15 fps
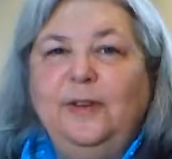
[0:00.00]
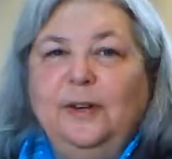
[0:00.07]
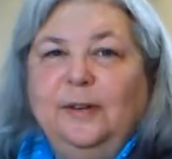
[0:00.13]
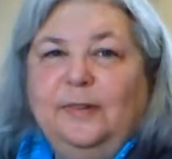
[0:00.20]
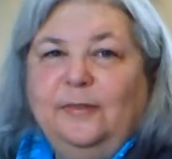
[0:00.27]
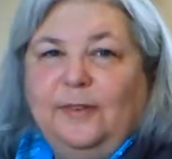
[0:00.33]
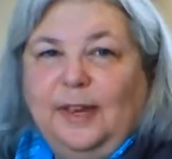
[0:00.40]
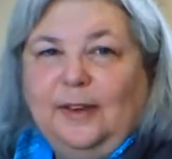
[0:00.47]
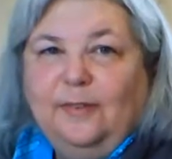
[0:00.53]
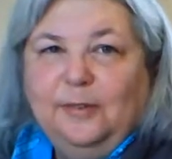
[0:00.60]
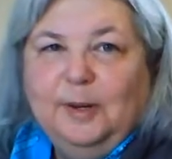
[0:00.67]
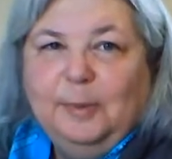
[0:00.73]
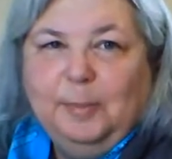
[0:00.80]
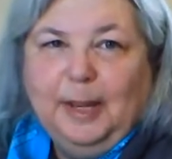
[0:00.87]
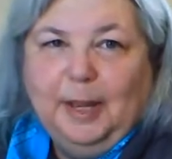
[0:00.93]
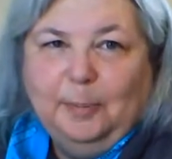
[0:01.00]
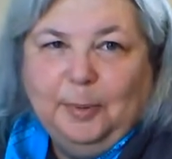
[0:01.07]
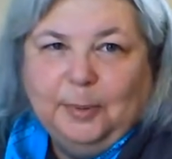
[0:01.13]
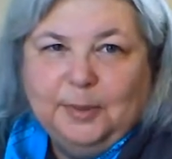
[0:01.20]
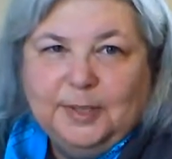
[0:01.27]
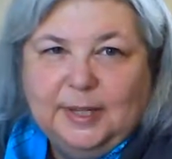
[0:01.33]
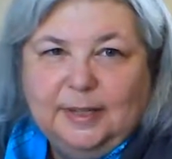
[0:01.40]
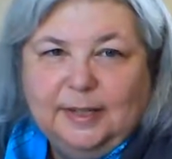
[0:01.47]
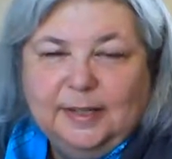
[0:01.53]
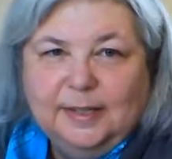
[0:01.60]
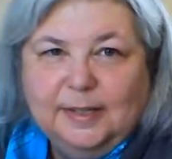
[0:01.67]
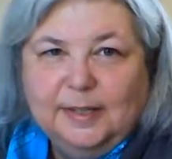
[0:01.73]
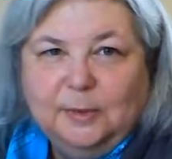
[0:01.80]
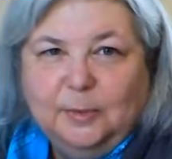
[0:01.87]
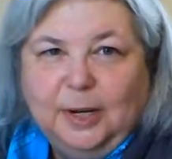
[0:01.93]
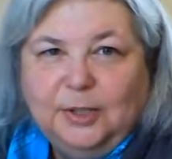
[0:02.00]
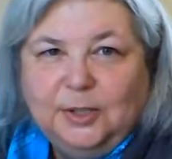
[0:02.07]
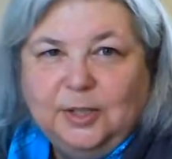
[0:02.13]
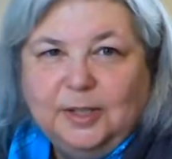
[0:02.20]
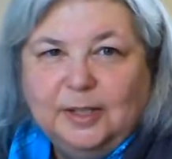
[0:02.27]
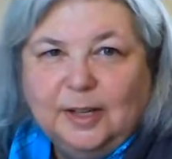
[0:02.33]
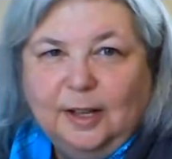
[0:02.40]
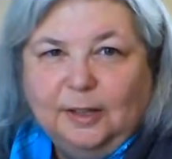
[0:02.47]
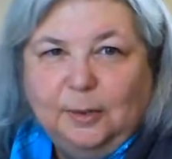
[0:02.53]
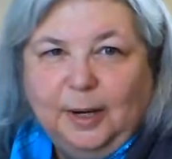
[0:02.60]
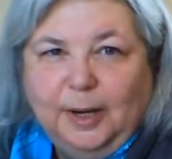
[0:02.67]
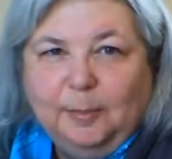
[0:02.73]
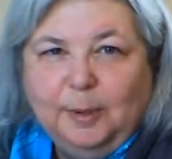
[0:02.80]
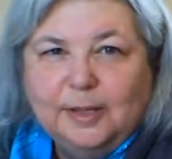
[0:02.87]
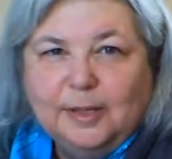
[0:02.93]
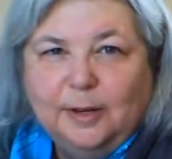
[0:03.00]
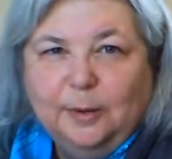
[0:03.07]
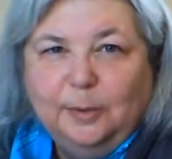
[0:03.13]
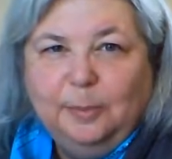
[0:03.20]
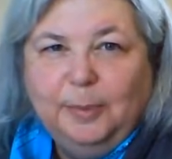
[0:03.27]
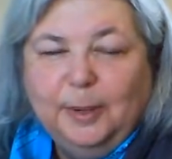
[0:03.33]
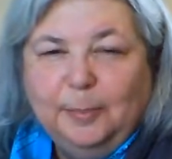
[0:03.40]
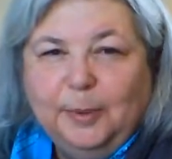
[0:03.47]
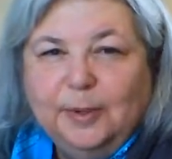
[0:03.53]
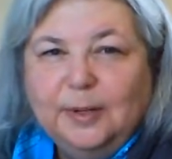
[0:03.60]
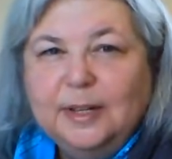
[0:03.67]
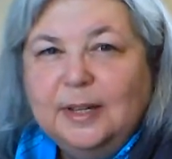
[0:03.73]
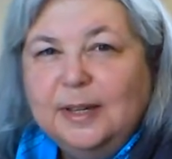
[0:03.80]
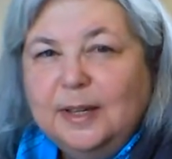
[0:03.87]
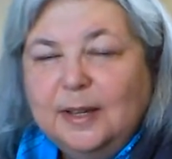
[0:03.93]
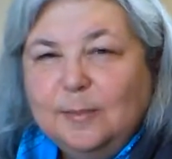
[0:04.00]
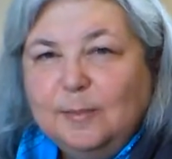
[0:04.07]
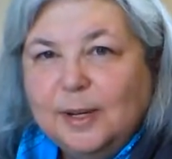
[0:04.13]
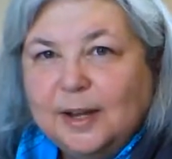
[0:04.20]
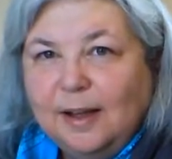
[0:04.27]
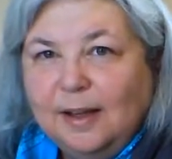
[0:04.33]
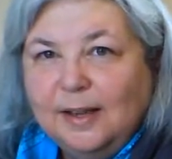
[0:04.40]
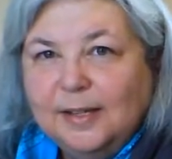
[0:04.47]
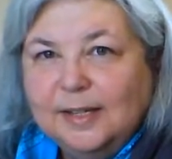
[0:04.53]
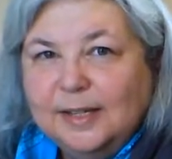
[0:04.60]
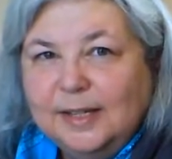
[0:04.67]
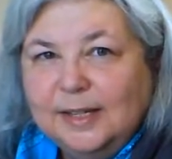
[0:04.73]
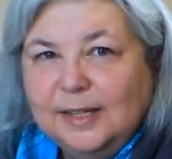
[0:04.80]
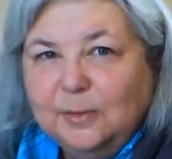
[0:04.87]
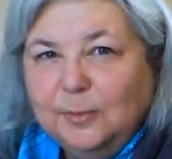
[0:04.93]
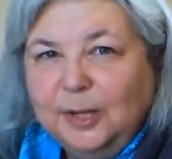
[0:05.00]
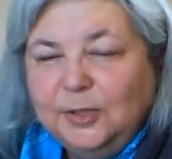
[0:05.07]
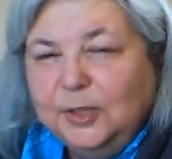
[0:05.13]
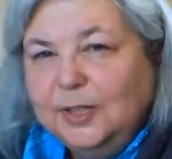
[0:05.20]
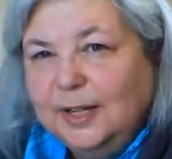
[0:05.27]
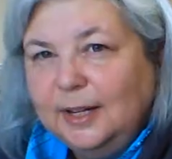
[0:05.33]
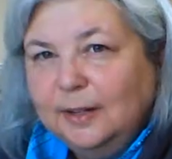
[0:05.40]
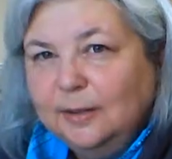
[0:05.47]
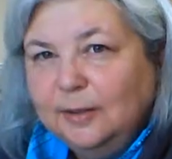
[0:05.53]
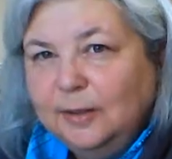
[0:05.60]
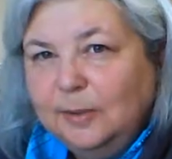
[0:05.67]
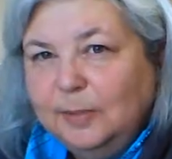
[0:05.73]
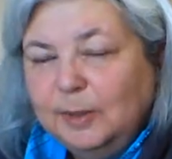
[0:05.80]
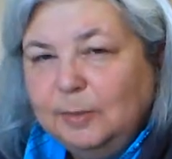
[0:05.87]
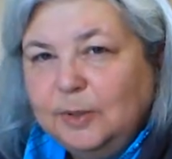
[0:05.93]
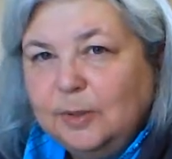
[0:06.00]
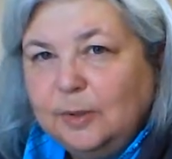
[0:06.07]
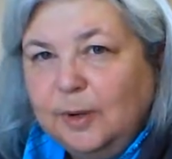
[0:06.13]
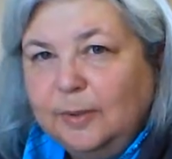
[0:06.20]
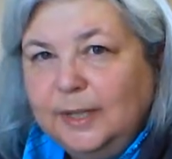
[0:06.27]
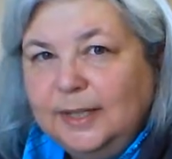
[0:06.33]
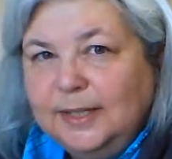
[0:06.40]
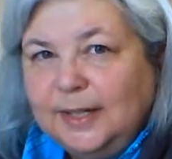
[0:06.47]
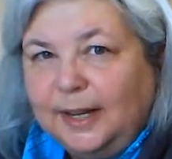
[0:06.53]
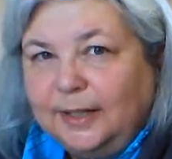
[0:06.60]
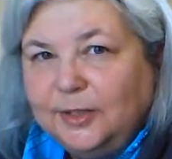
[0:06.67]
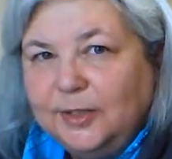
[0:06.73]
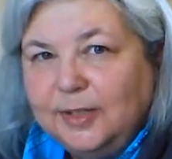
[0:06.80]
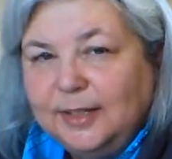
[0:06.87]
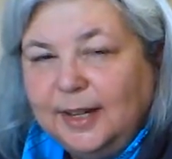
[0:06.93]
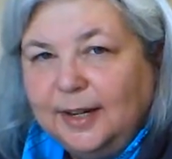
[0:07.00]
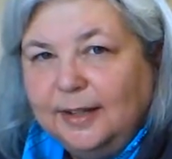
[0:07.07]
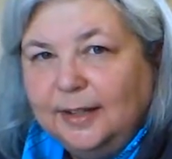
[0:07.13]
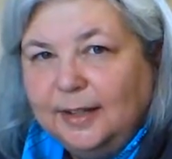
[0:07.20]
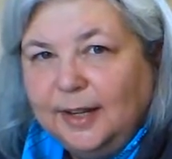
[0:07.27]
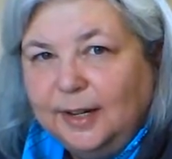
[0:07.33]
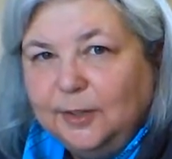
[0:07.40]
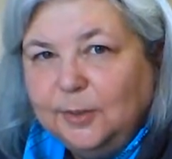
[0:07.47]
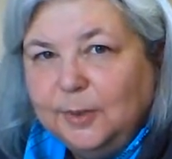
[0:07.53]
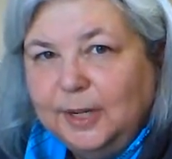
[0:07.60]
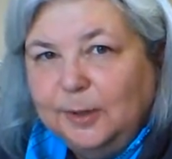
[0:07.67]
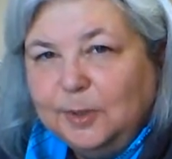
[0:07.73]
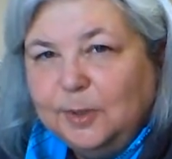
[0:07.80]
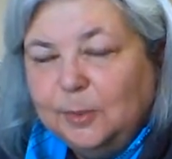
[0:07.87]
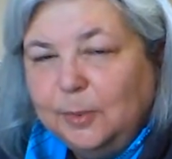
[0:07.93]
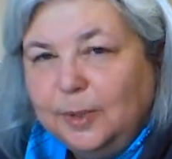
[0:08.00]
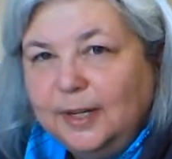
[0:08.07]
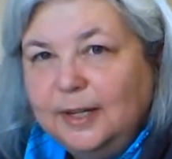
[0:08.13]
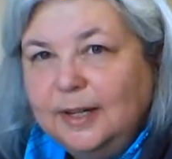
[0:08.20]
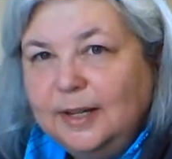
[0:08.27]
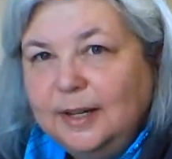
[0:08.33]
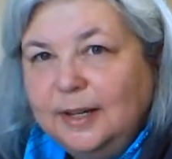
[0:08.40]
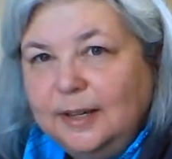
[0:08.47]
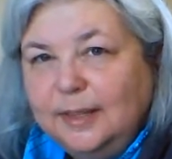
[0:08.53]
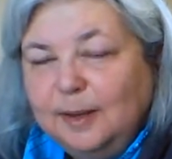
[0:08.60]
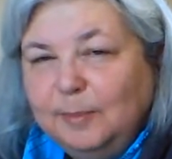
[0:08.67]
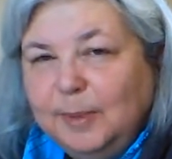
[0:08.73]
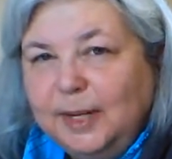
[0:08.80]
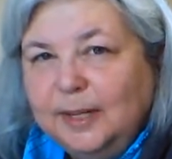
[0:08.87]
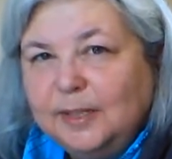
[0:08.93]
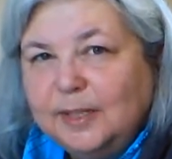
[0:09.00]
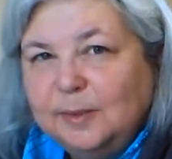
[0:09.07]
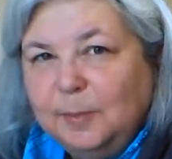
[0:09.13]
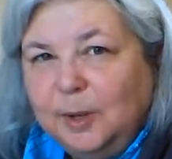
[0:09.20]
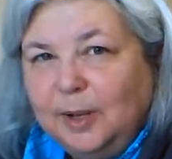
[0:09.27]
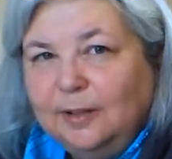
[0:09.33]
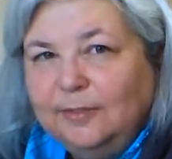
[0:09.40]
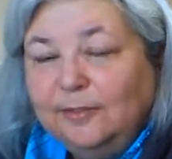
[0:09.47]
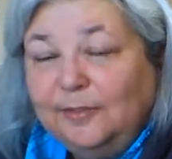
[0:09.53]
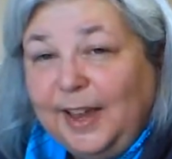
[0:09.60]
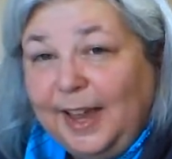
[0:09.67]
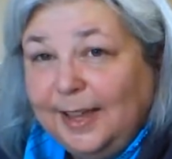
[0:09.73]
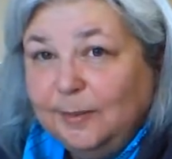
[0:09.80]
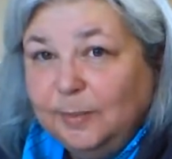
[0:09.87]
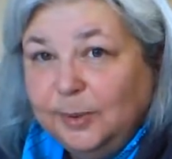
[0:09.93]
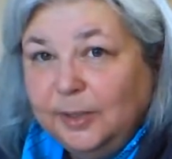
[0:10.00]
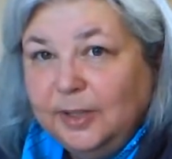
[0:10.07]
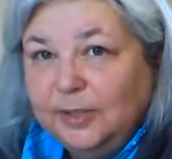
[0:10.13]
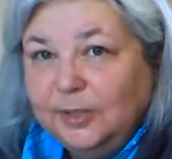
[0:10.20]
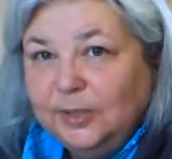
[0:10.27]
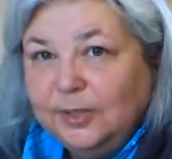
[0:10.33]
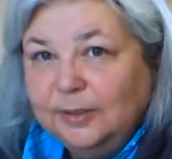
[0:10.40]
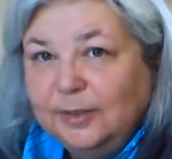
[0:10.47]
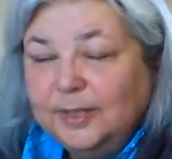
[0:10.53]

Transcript: very favorite peppers, and this is a Russian. It's called Grandpa's Home Pepper because it's a Russian heirloom that was grown in dachas out in the country. It was one that made a small, fat bush.